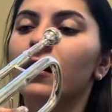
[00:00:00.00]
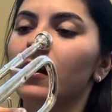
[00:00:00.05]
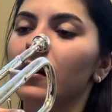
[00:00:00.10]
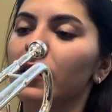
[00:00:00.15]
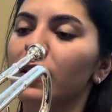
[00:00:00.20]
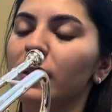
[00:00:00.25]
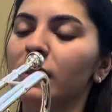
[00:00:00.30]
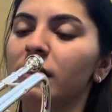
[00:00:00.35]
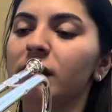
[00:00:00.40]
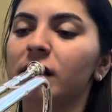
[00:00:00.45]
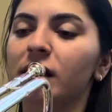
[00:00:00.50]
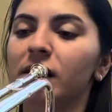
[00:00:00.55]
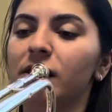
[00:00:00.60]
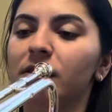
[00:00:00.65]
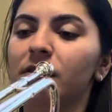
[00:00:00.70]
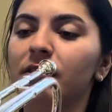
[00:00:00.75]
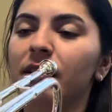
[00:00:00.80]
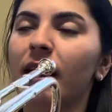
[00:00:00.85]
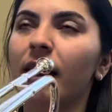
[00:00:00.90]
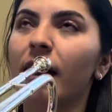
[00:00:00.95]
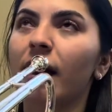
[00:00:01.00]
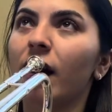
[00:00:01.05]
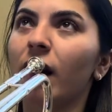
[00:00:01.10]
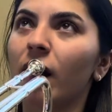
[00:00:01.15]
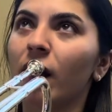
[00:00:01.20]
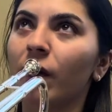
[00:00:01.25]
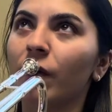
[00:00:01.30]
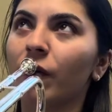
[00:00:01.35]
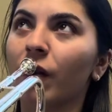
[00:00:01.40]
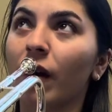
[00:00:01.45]
Let's see. So
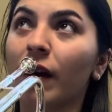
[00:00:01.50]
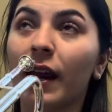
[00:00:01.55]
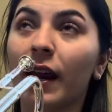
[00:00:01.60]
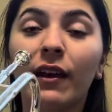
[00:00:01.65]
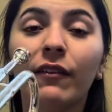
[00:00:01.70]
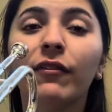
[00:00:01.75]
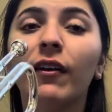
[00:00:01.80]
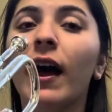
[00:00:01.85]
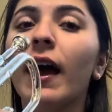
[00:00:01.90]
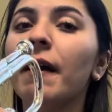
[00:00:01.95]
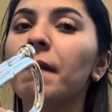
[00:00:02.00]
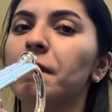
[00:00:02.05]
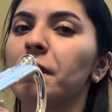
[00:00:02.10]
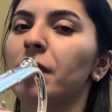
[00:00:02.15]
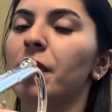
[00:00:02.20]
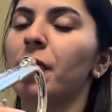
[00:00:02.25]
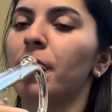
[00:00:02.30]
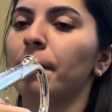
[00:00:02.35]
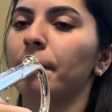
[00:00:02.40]
now we're on A flat. And